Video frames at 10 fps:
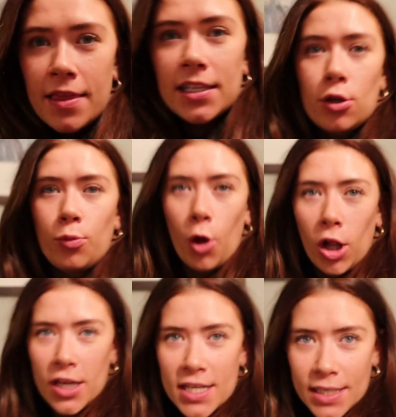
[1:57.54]
this whole
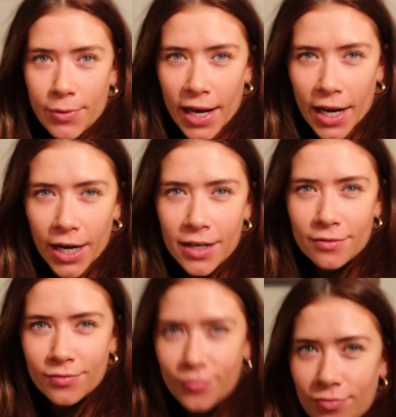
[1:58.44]
wall you can see right
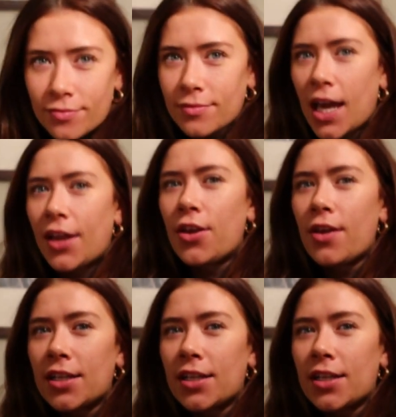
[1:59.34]
here. Can you?